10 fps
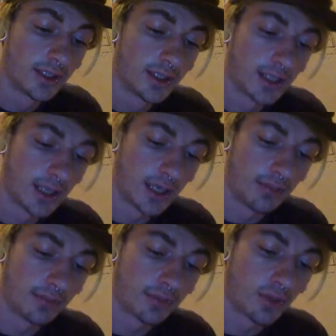
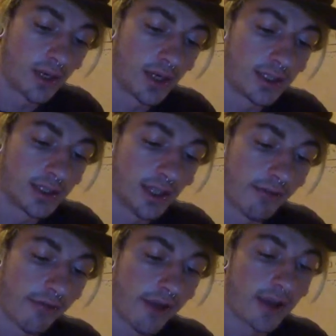Right, let's get a
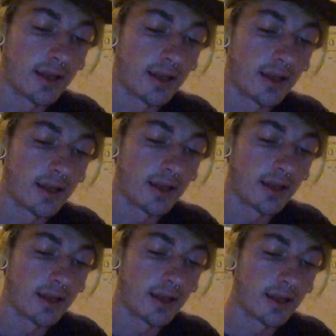fat hit off this,